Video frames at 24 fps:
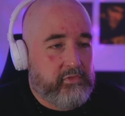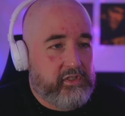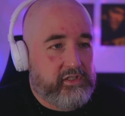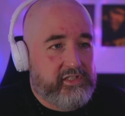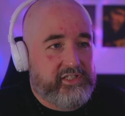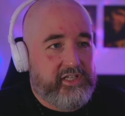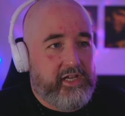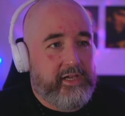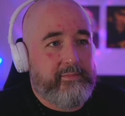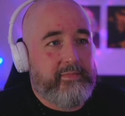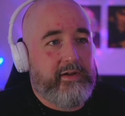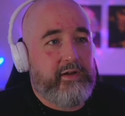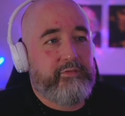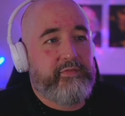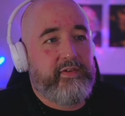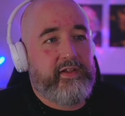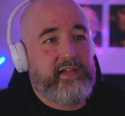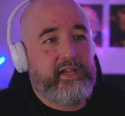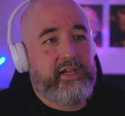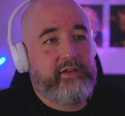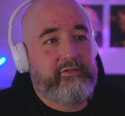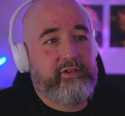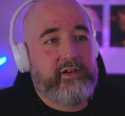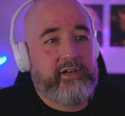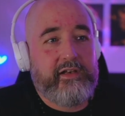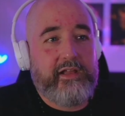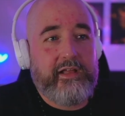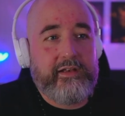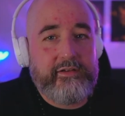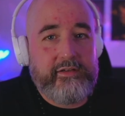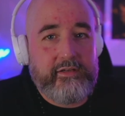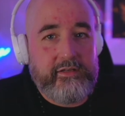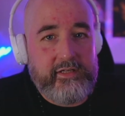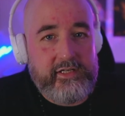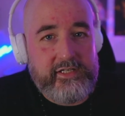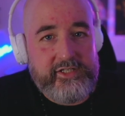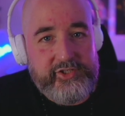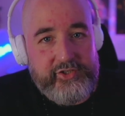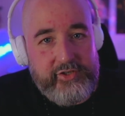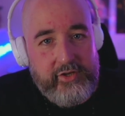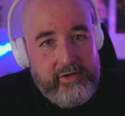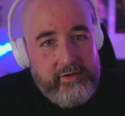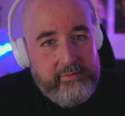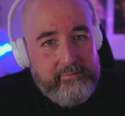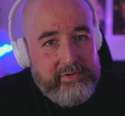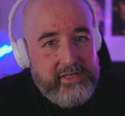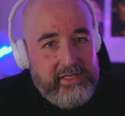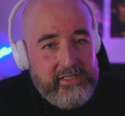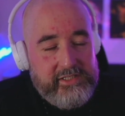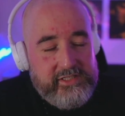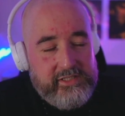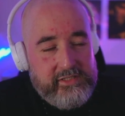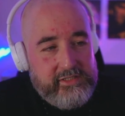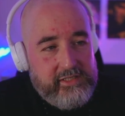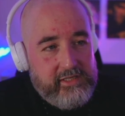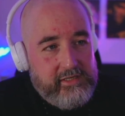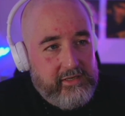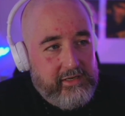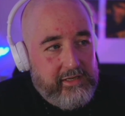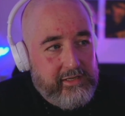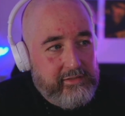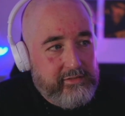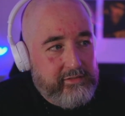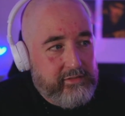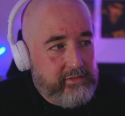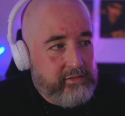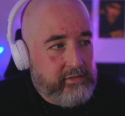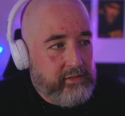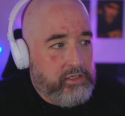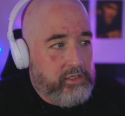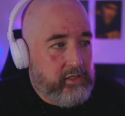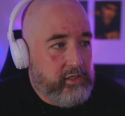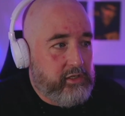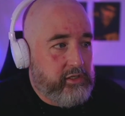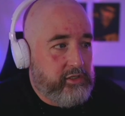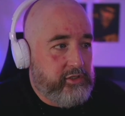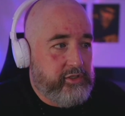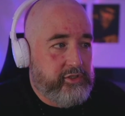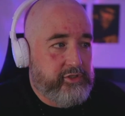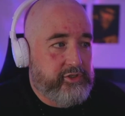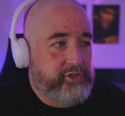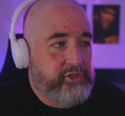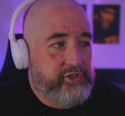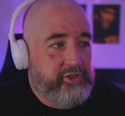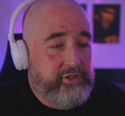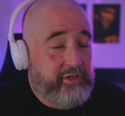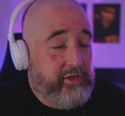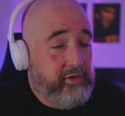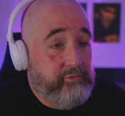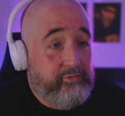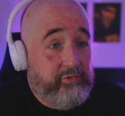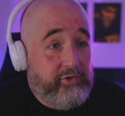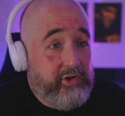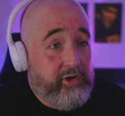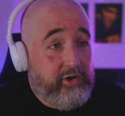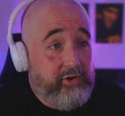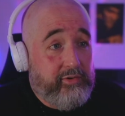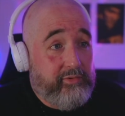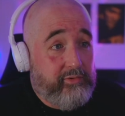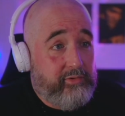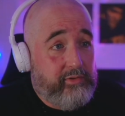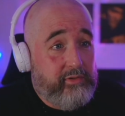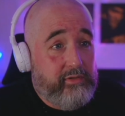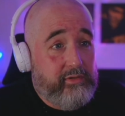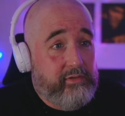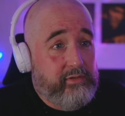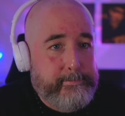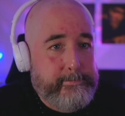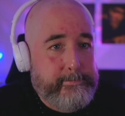Same over here in London. There's certain places in London you just don't go.